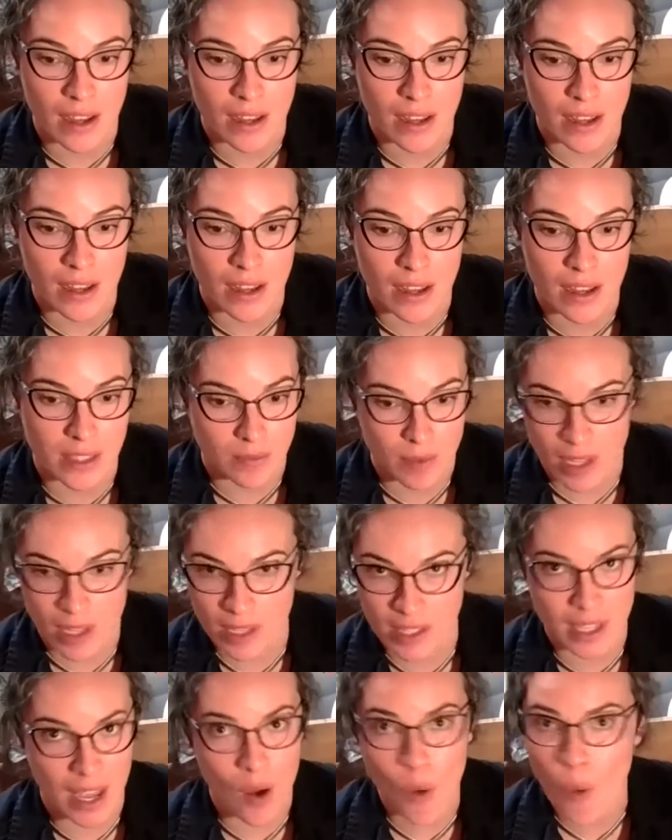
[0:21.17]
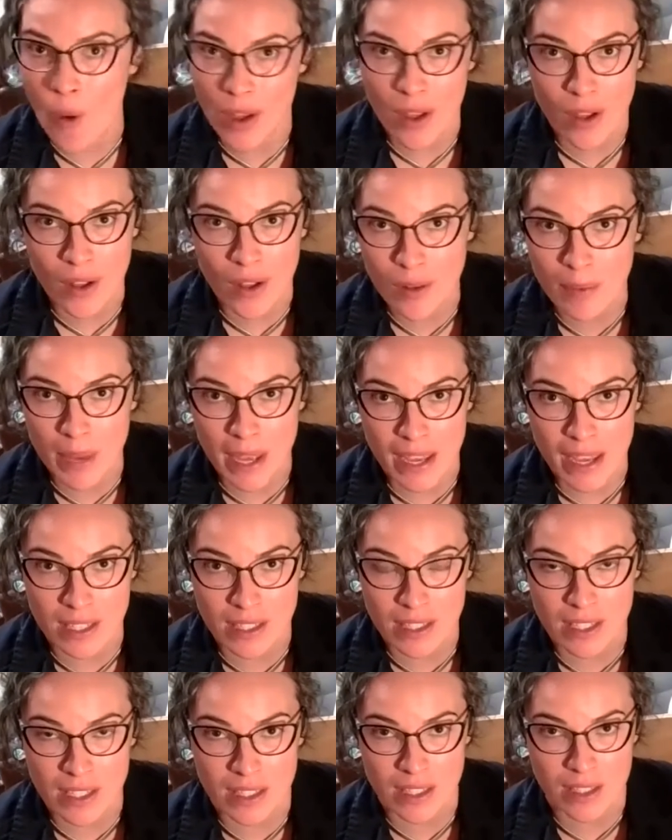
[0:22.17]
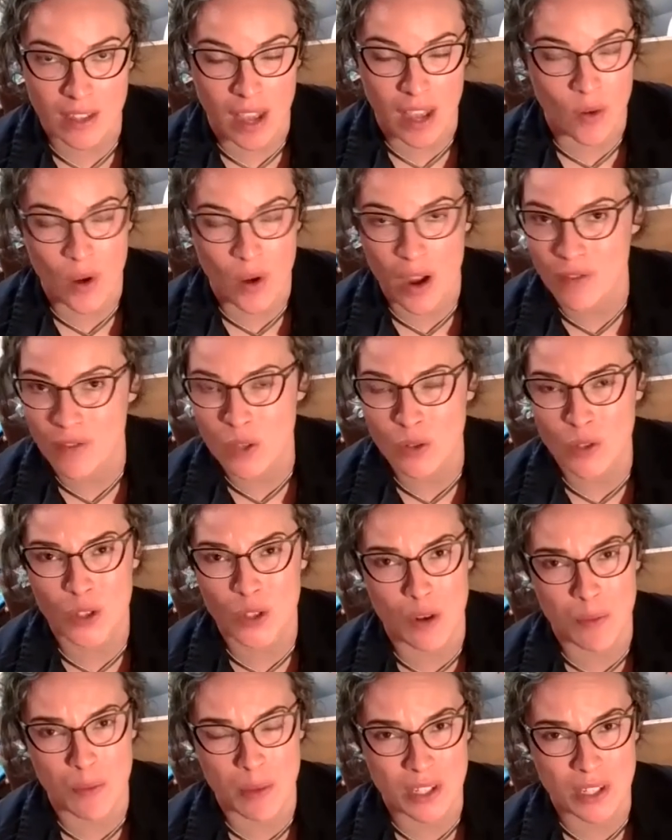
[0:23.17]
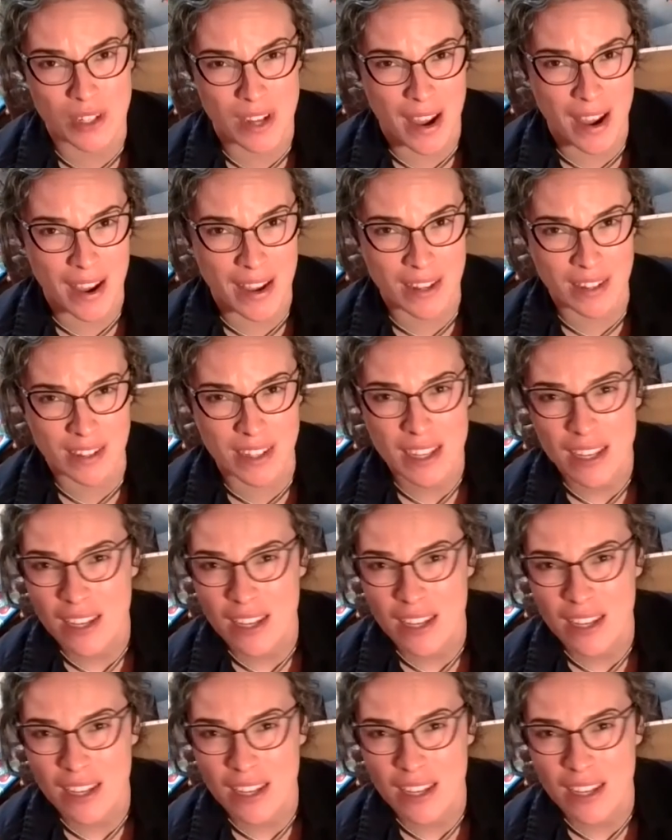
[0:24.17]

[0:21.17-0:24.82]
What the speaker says: it's not oil based. I don't have to use turpentine.